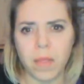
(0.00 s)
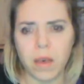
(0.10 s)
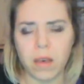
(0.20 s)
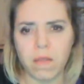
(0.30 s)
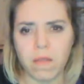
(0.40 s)

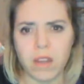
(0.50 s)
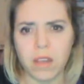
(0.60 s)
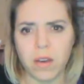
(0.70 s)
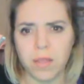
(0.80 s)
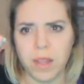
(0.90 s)
on the
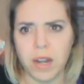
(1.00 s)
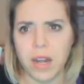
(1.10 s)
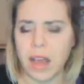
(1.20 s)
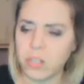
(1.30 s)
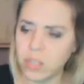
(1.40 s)
video than
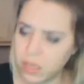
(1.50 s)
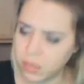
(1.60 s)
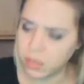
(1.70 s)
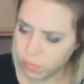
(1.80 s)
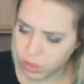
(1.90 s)
it actually
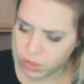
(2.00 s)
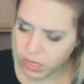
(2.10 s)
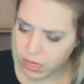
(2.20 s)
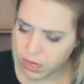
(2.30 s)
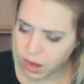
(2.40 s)
is in
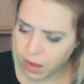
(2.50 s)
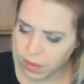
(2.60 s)
person.